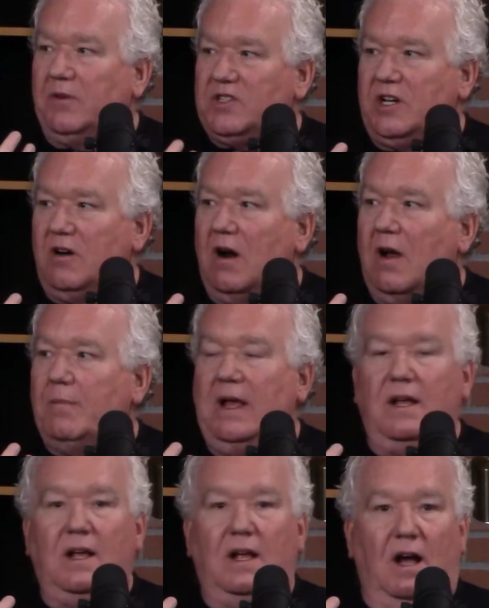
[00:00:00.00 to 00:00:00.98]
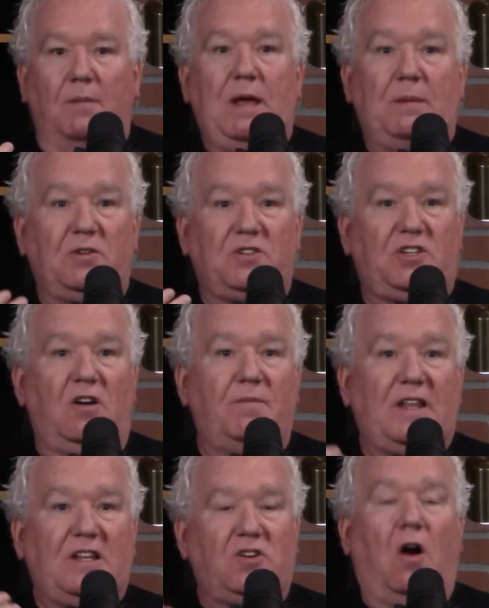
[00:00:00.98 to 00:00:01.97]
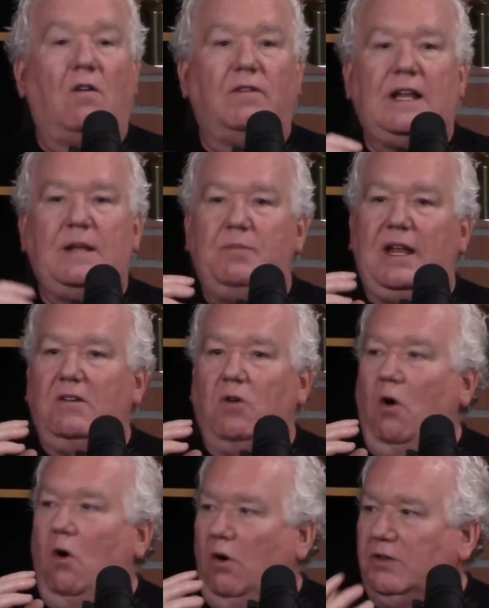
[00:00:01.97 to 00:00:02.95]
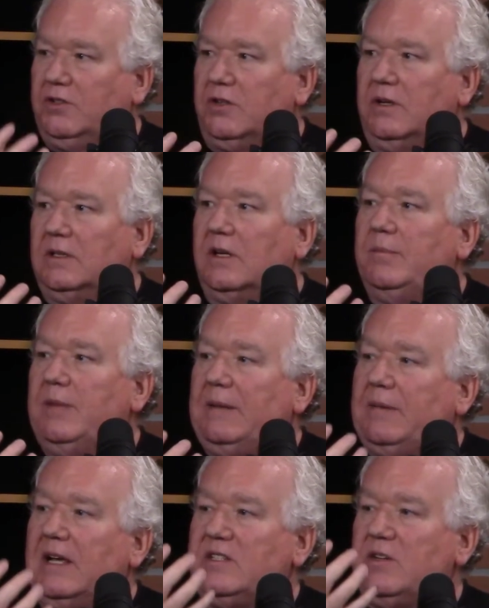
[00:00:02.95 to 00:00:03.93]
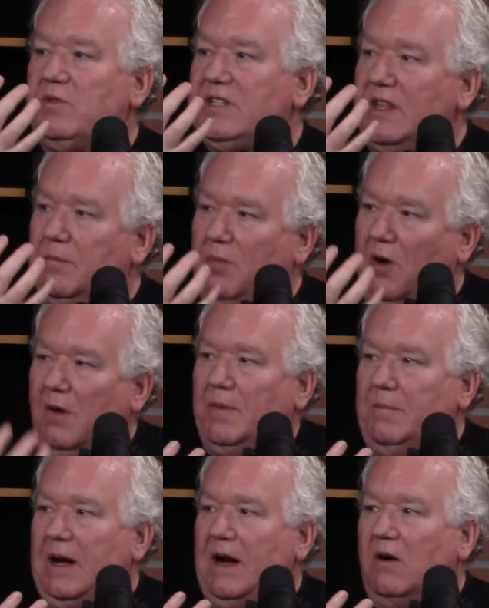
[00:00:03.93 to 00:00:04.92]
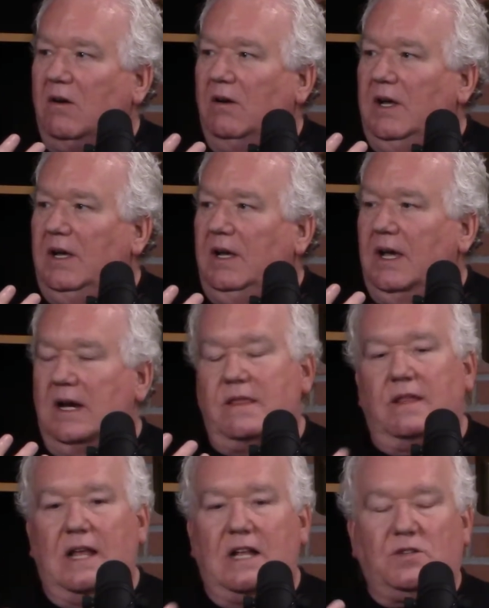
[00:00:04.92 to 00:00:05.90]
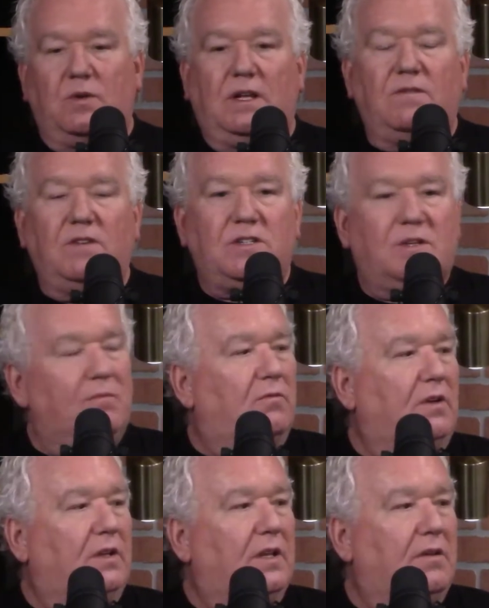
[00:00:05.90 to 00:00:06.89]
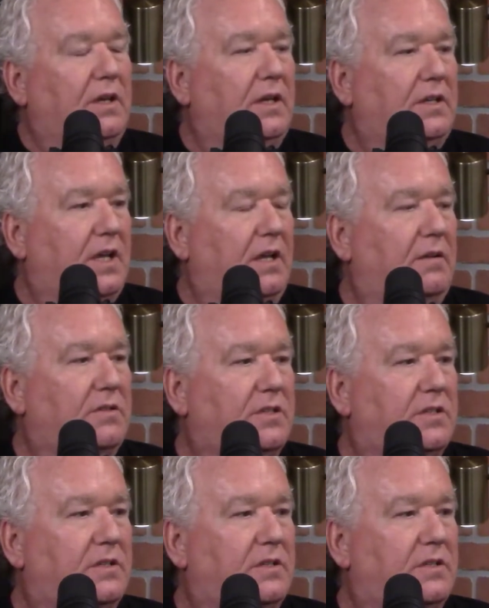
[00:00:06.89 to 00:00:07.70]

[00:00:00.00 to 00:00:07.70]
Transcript: syrup, a maple syrup that's already been altered a little bit because it was in the bourbon barrel. And I think that's what gives you some really unique tastes.